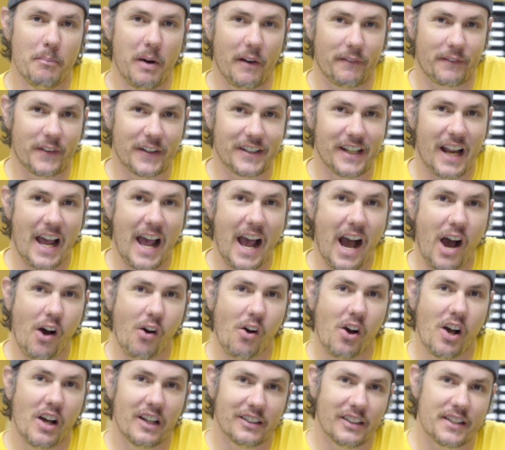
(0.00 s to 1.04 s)
But for
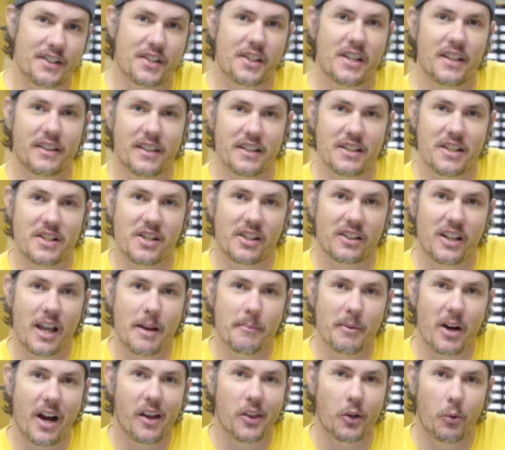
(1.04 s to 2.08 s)
now, let's get the
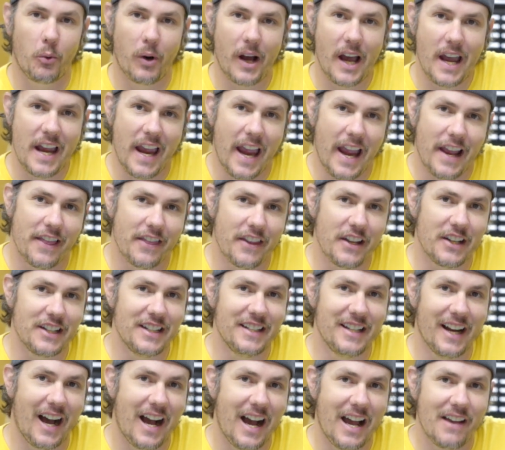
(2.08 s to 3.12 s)
disclaimer out of the way and then
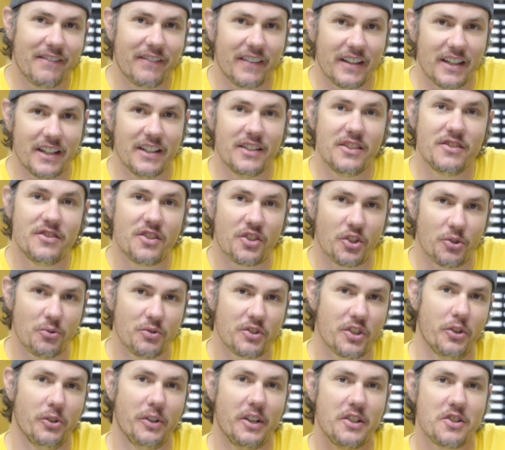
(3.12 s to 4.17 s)
dive into
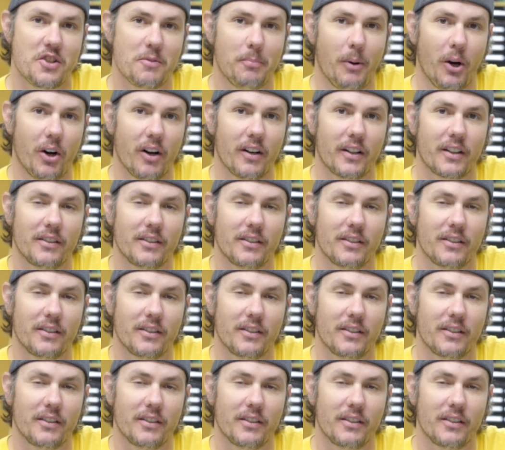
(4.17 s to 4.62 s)
tuning Spark.